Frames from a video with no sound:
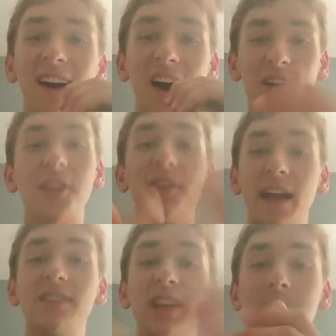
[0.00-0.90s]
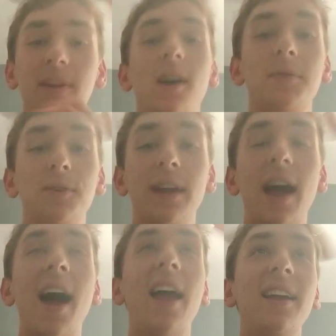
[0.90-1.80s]
another NJPW
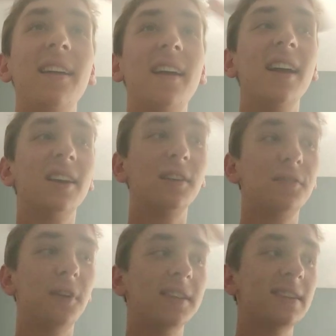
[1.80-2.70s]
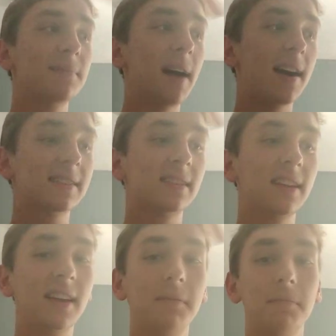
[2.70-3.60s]
guy, confronting
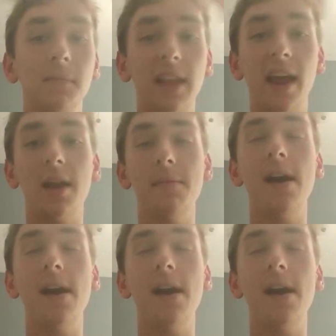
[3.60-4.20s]
Moxley, laying him